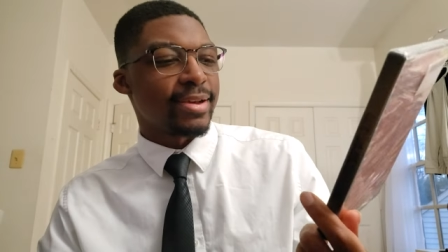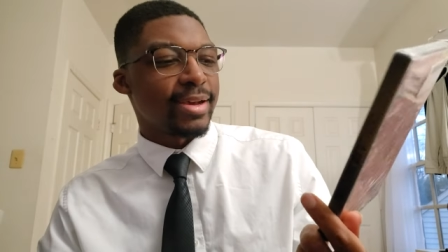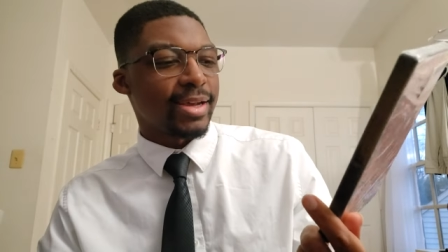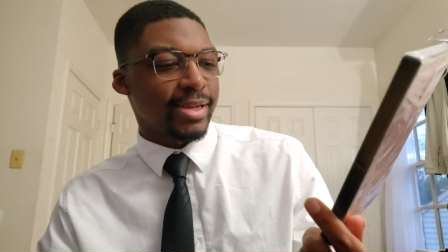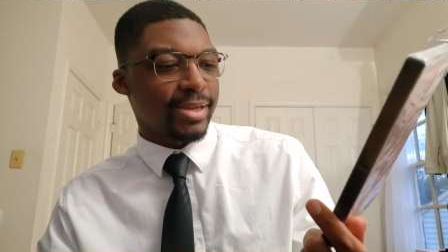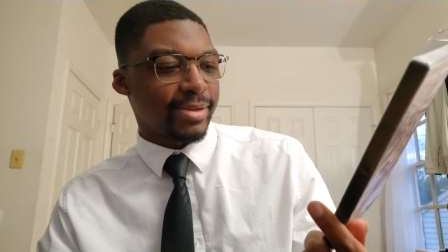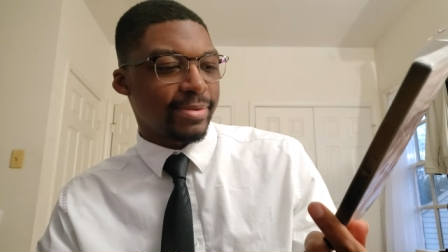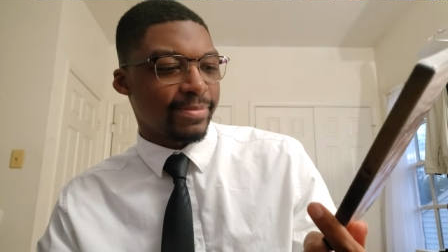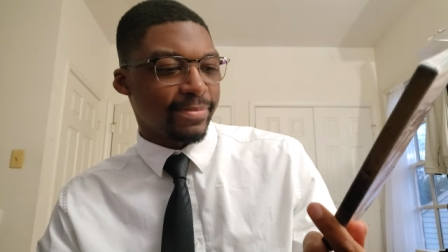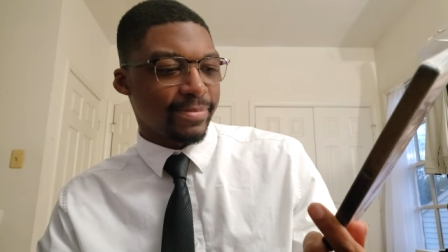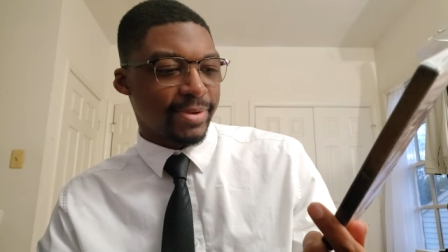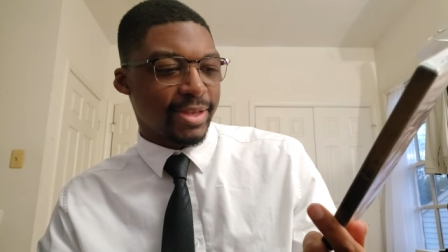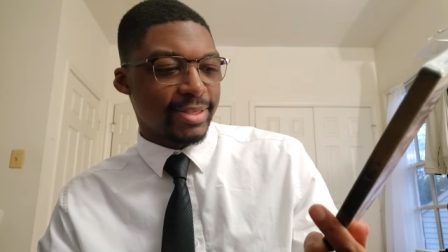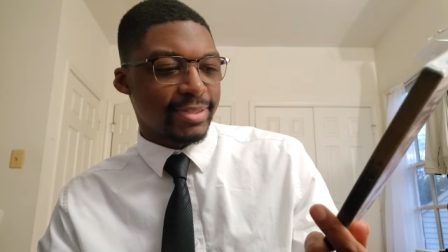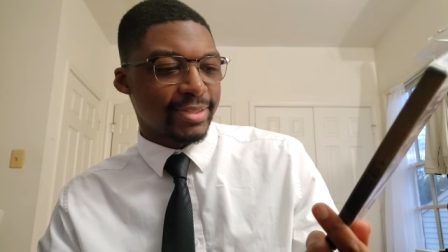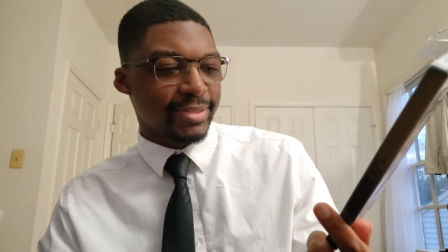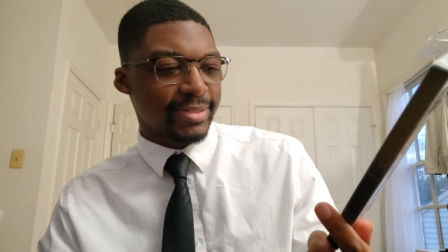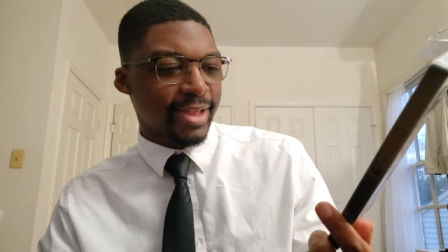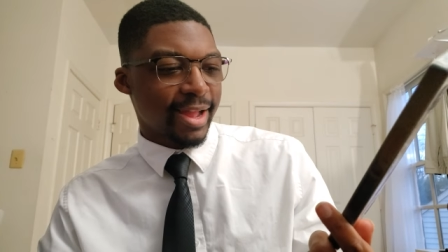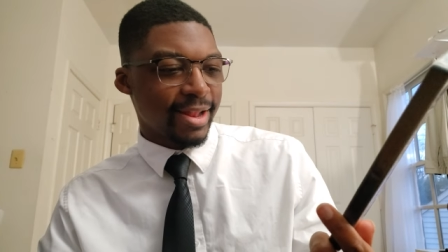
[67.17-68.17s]
because um,
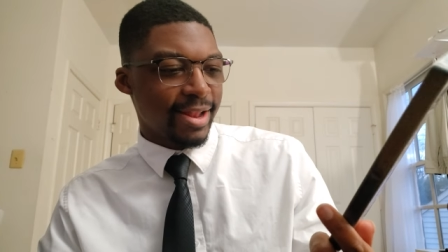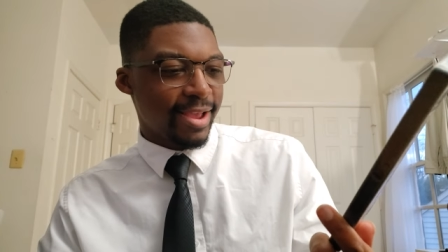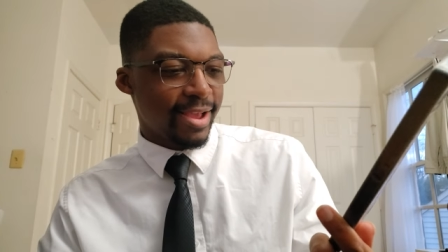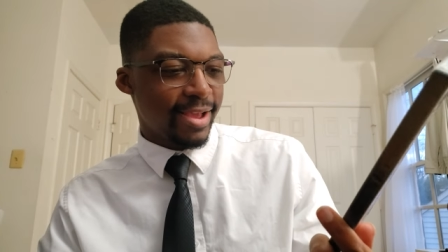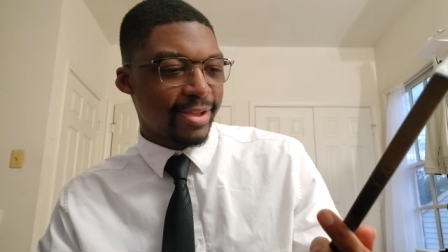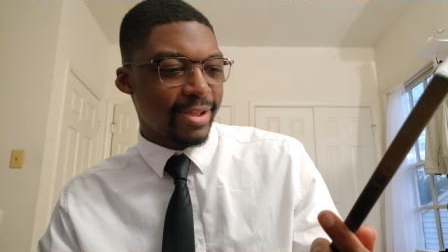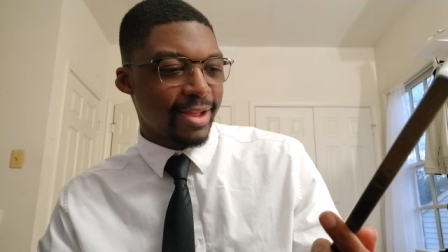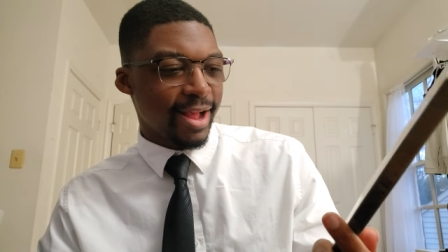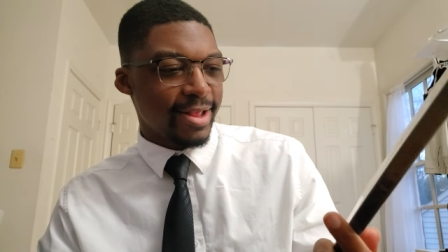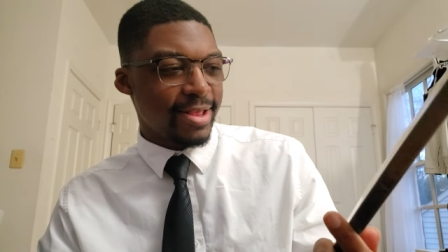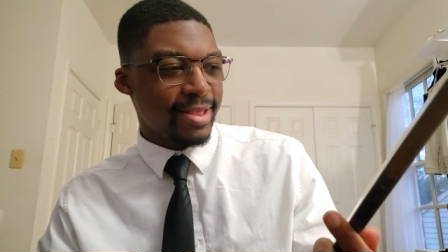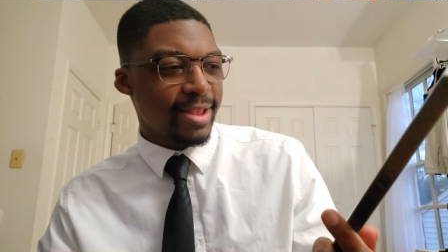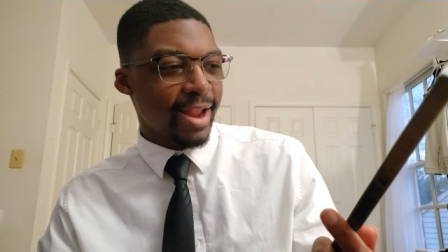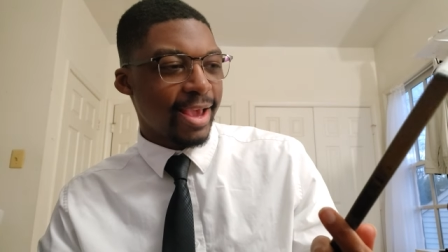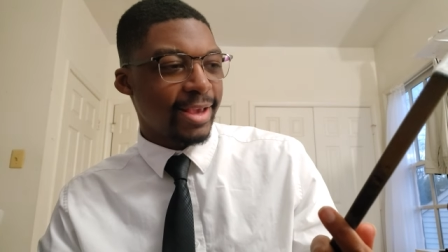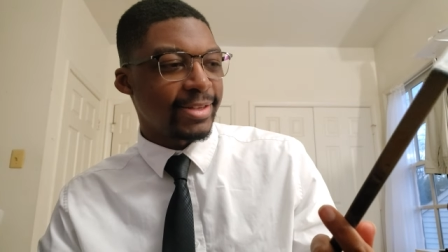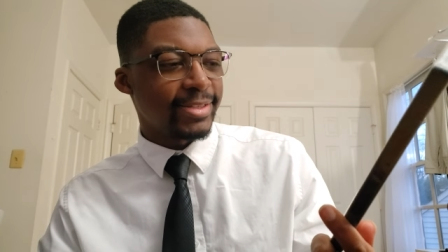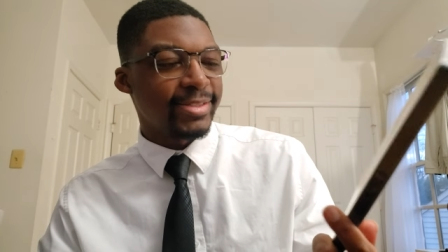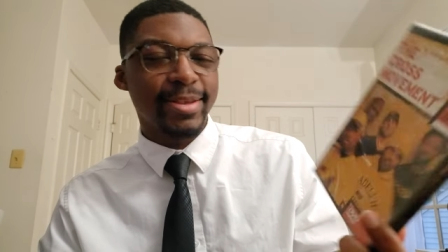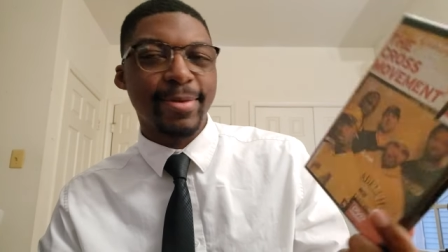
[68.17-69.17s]
it's kind of a
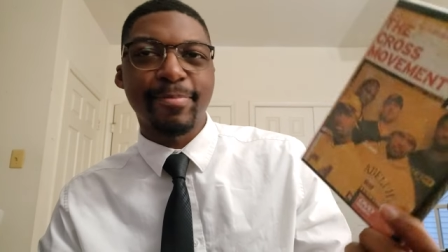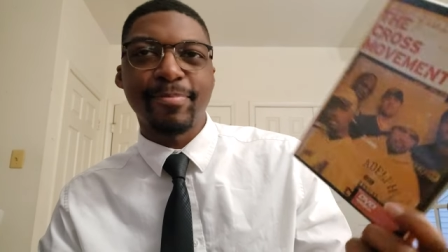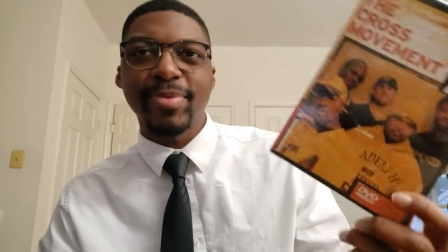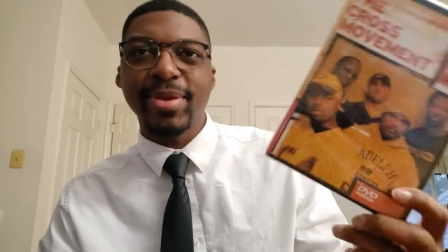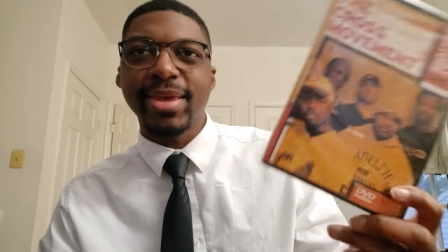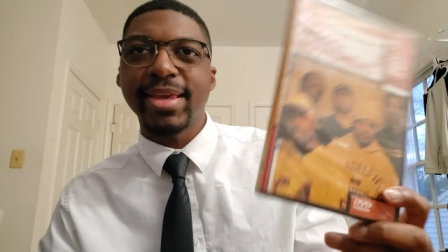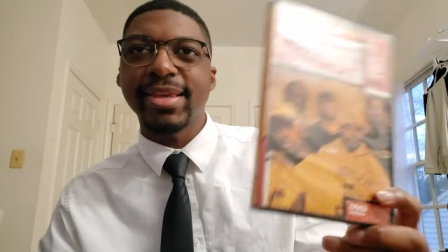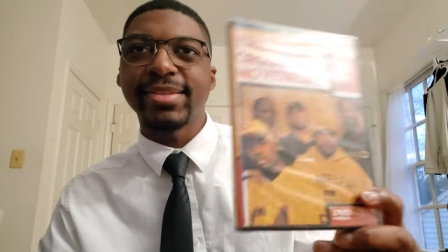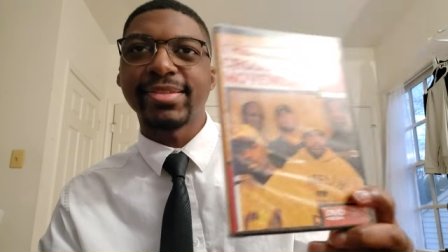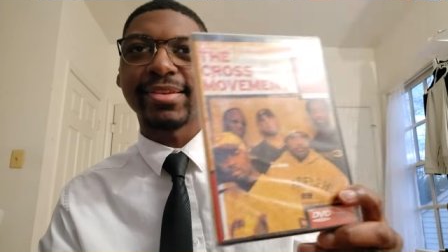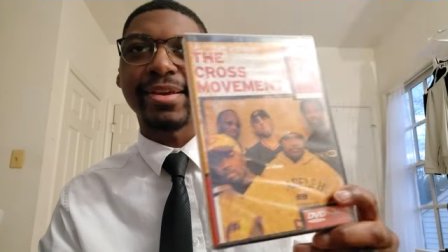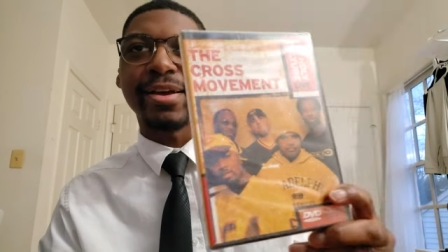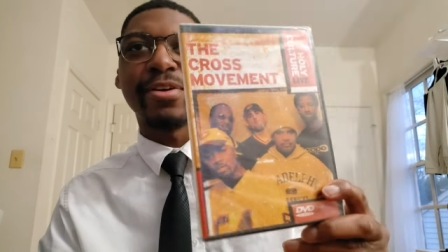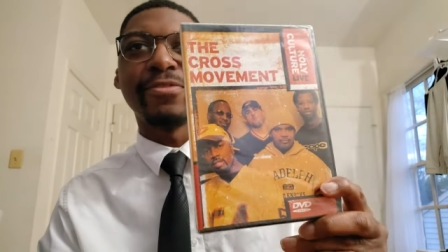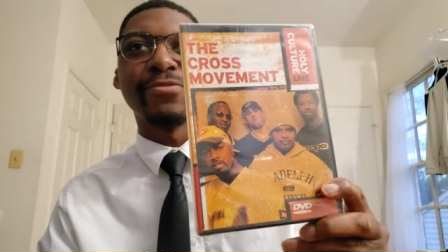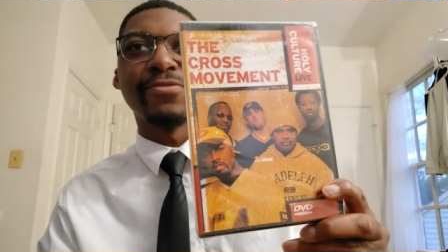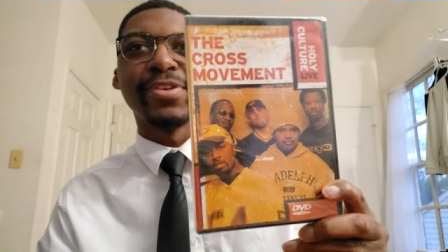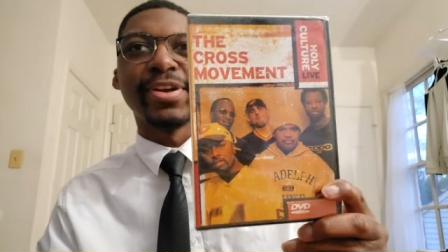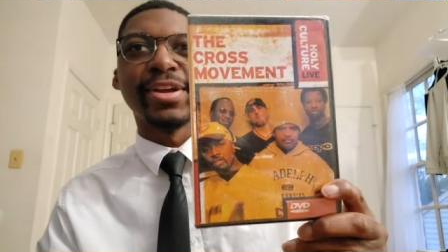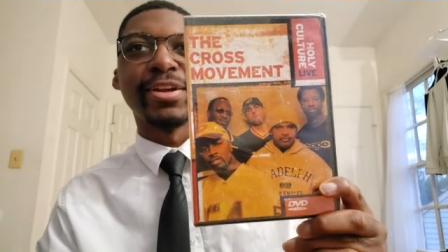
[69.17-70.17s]
nice piece
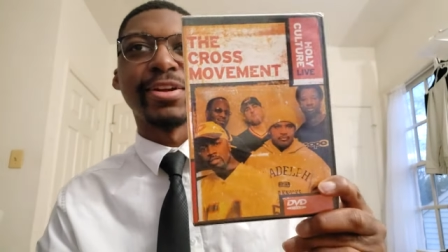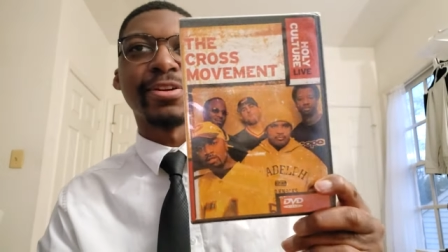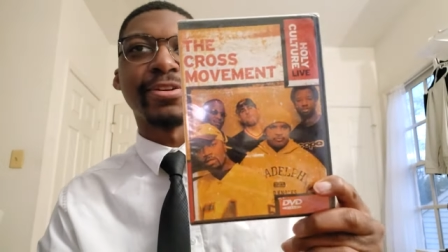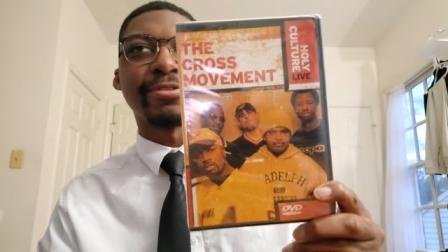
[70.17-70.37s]
of